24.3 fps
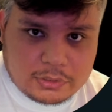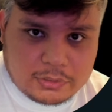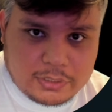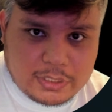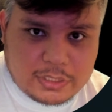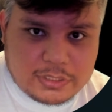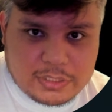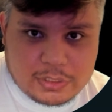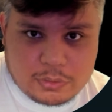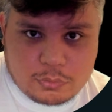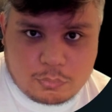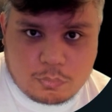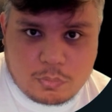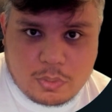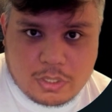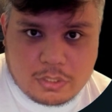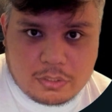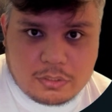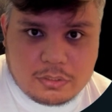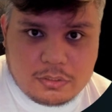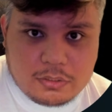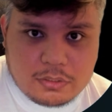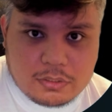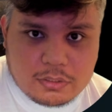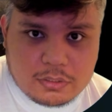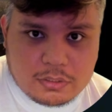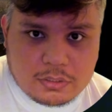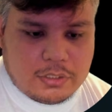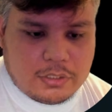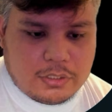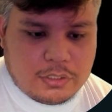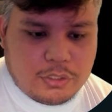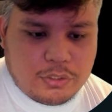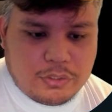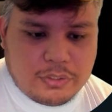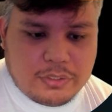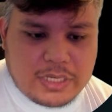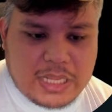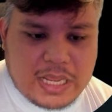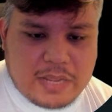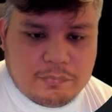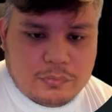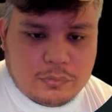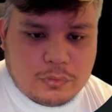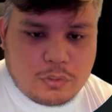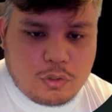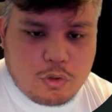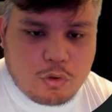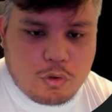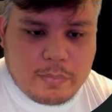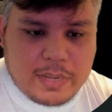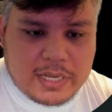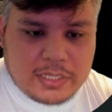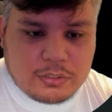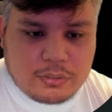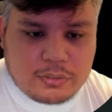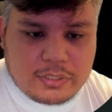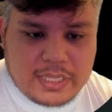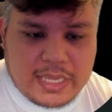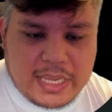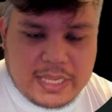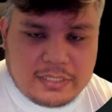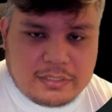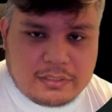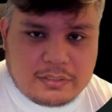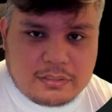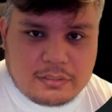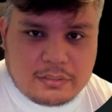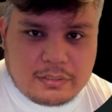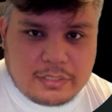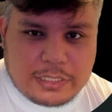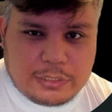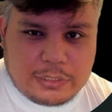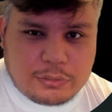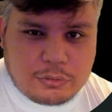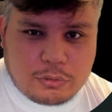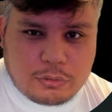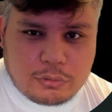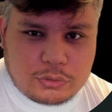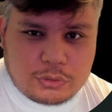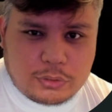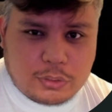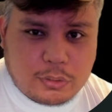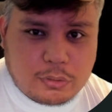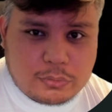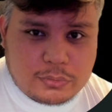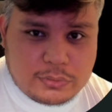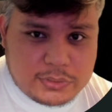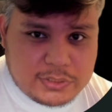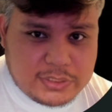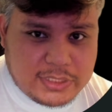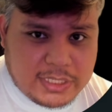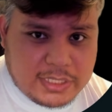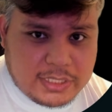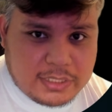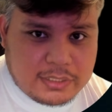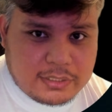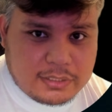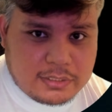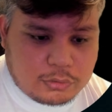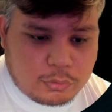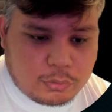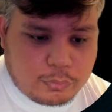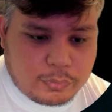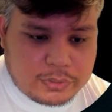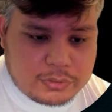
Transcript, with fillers: doesn't run, you're gonna have to go back to Kate and Control Z to